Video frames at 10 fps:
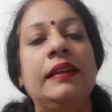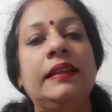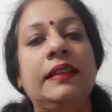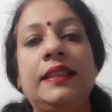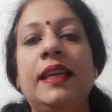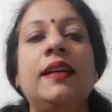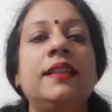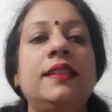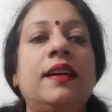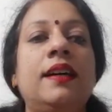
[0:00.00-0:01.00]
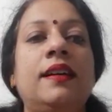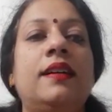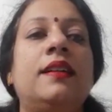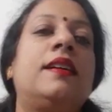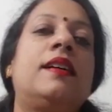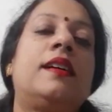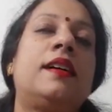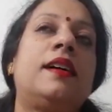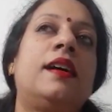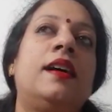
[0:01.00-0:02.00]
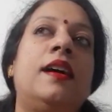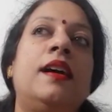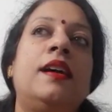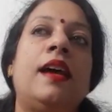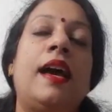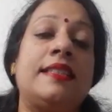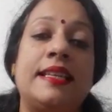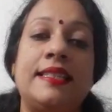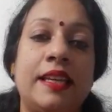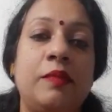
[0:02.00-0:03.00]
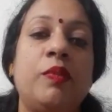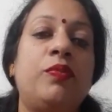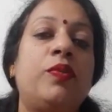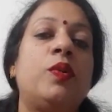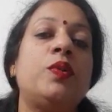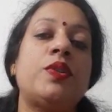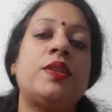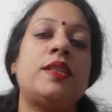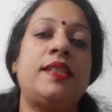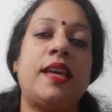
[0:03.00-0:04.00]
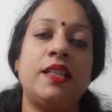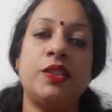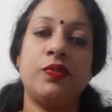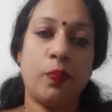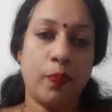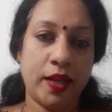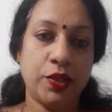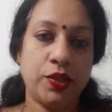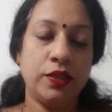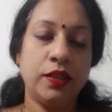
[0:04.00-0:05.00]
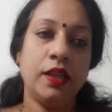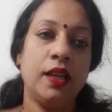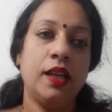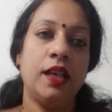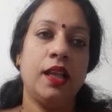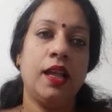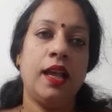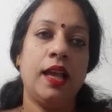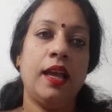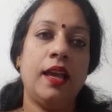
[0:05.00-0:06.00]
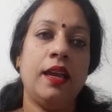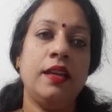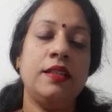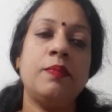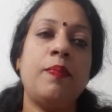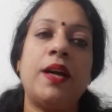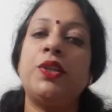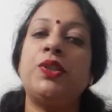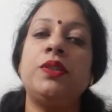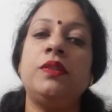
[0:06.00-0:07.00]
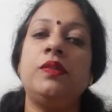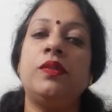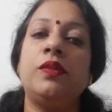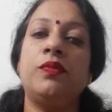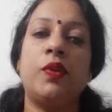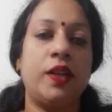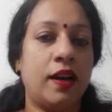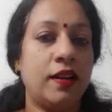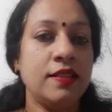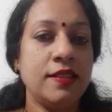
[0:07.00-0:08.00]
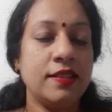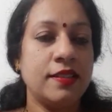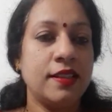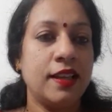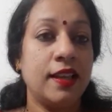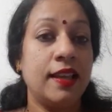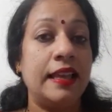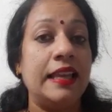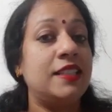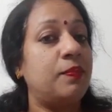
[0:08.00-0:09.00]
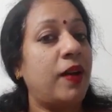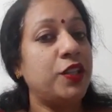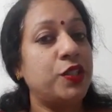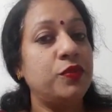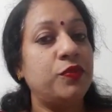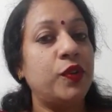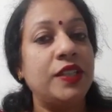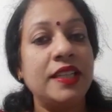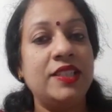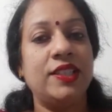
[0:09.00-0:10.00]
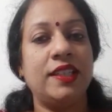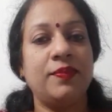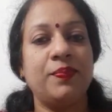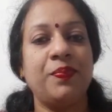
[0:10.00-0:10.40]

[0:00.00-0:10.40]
Nityangana, as I said before, stands for passion. It's a passion for dance. It's a passion for teaching.